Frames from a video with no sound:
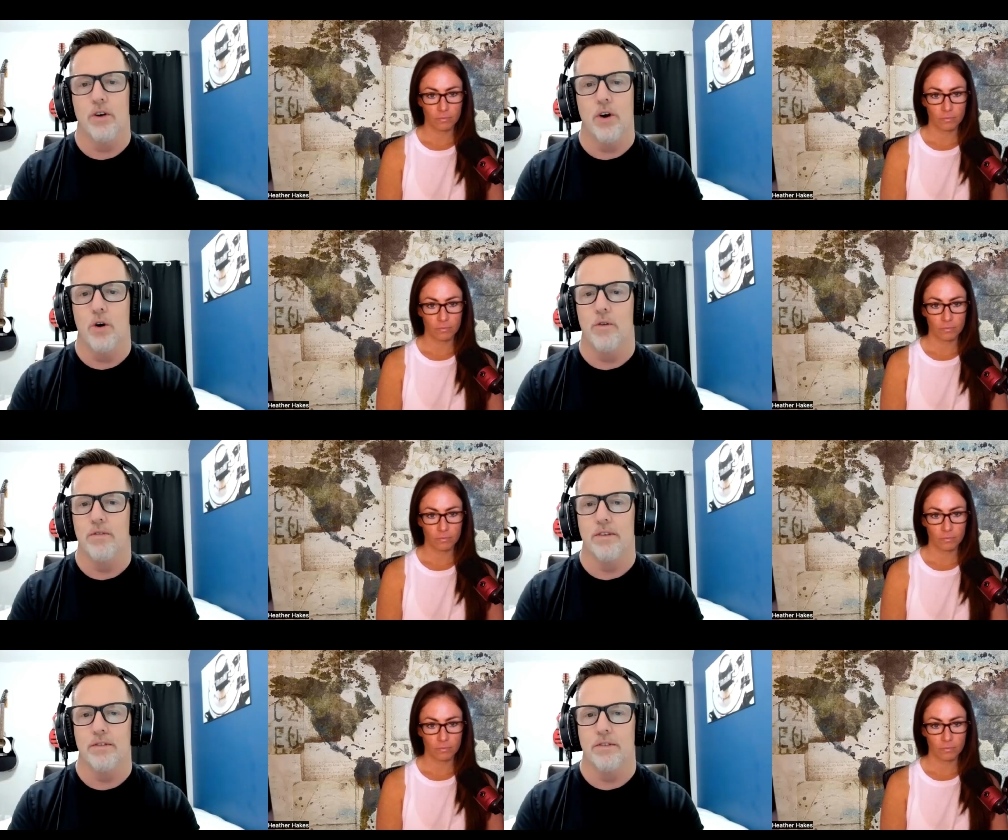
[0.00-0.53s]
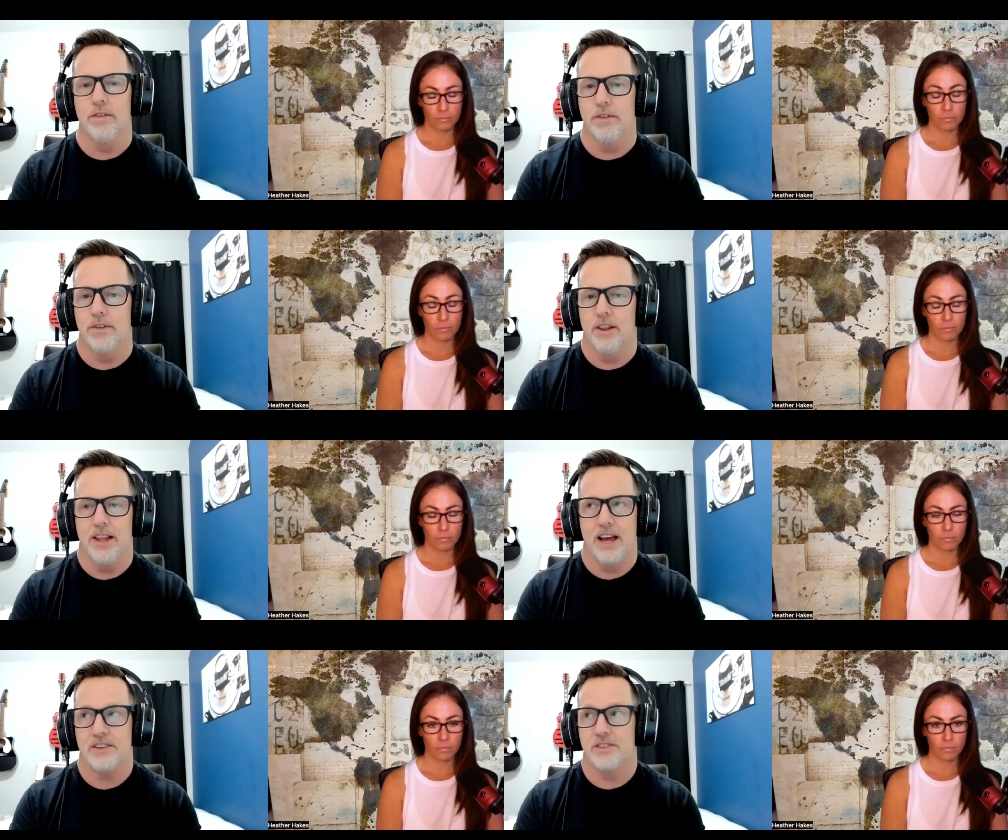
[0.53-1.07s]
Speaker 1: over the
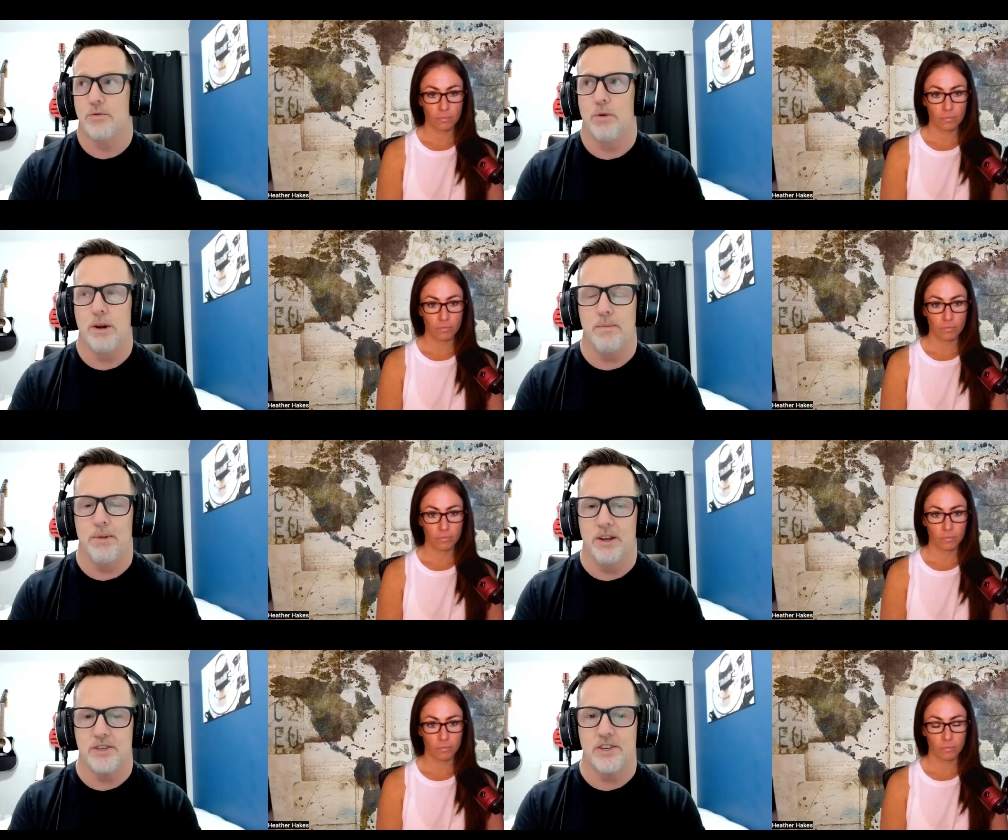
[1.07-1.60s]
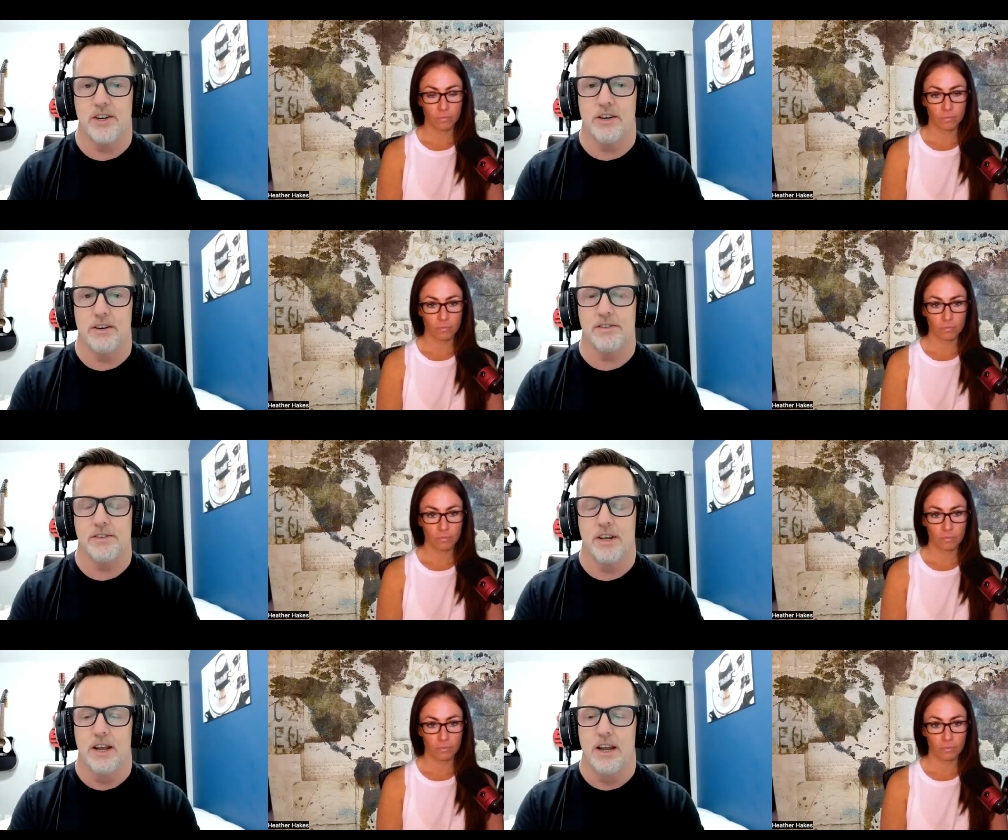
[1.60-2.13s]
last twenty plus
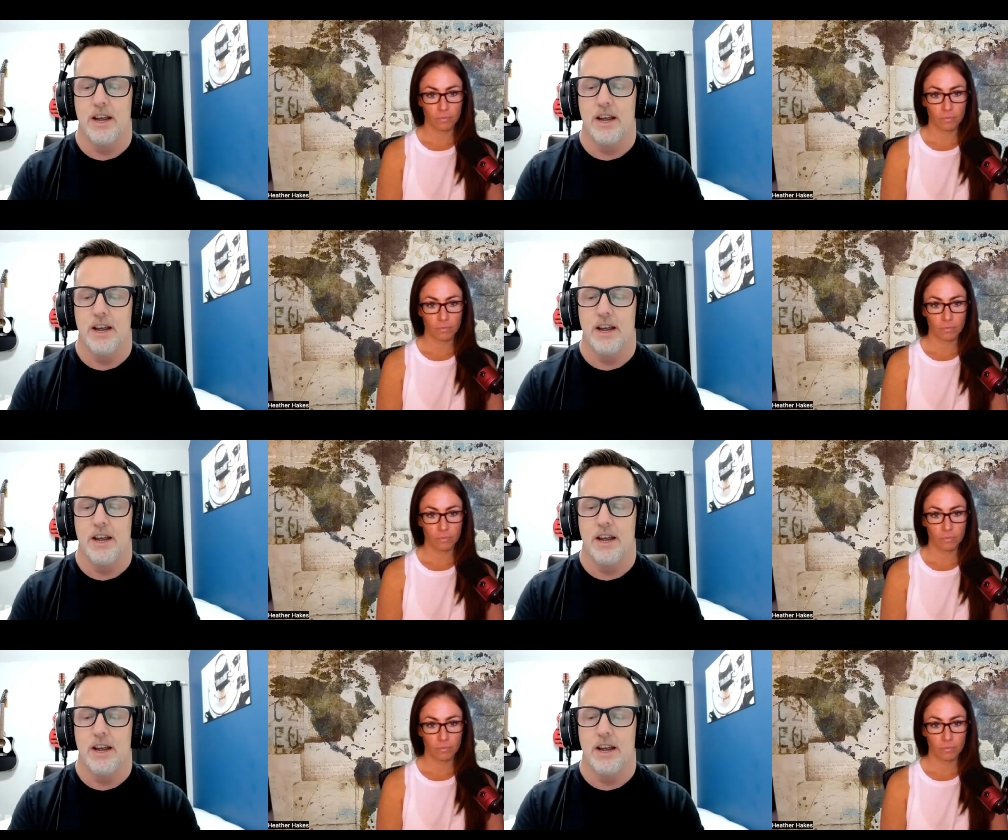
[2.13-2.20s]
years,